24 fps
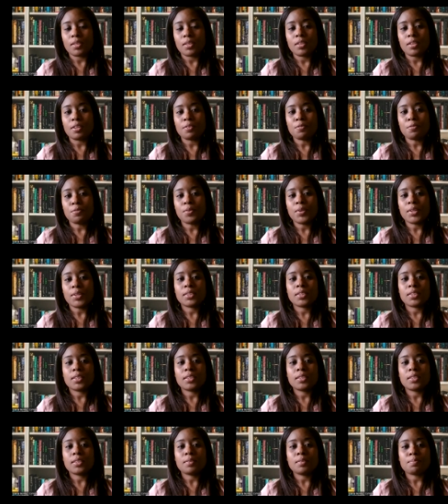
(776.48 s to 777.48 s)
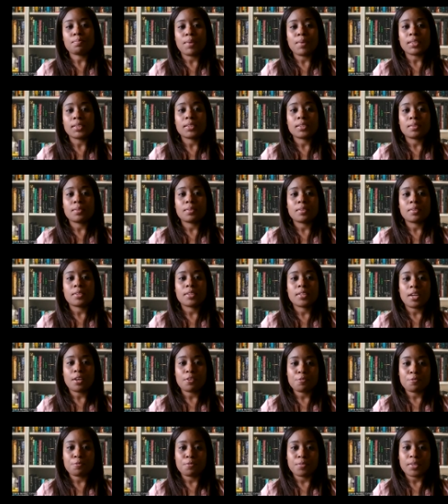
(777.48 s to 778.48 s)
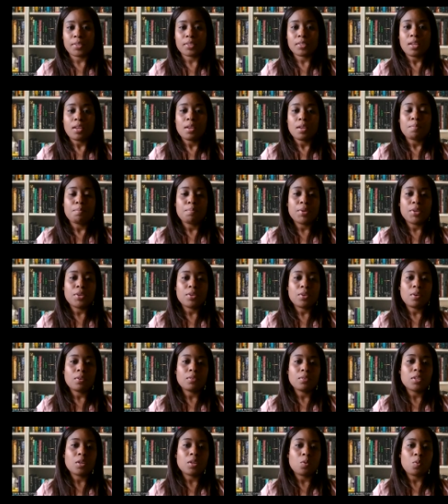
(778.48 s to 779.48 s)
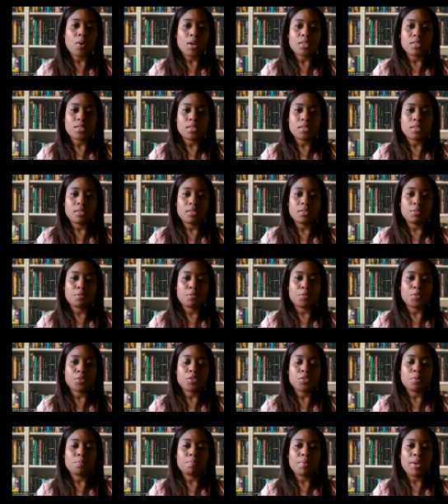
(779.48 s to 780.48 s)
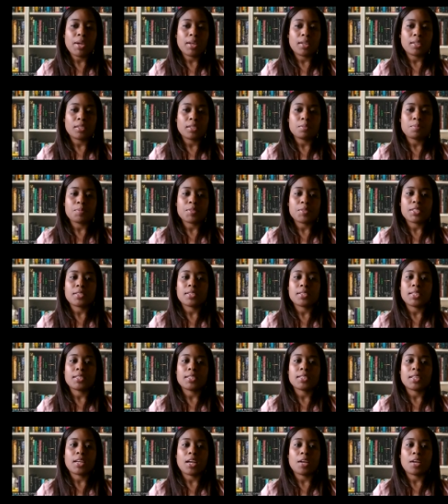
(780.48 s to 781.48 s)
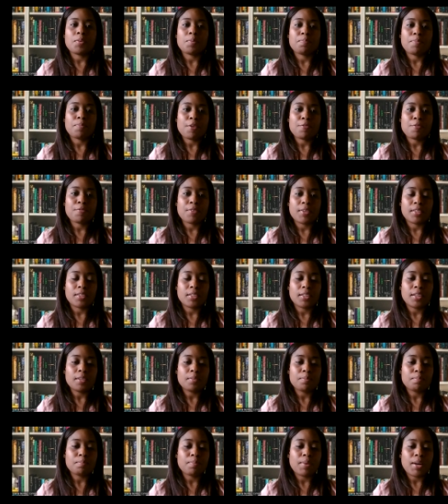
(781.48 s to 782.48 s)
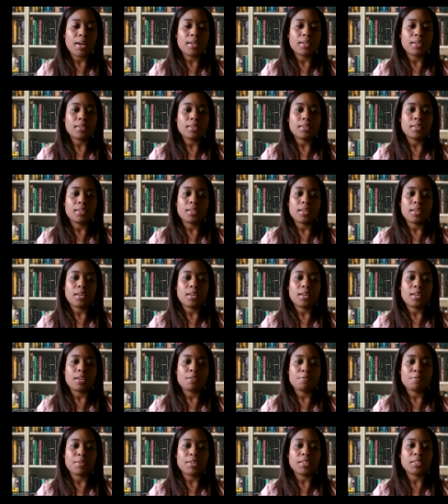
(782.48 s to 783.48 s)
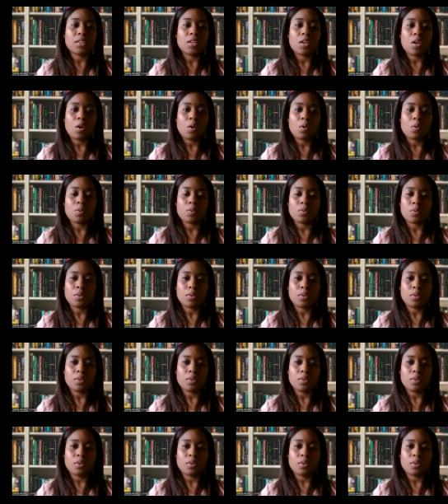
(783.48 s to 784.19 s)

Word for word: influencing mass transfers beyond the Washing diffusion mechanisms described perfectly by a eh, Fick's law uh,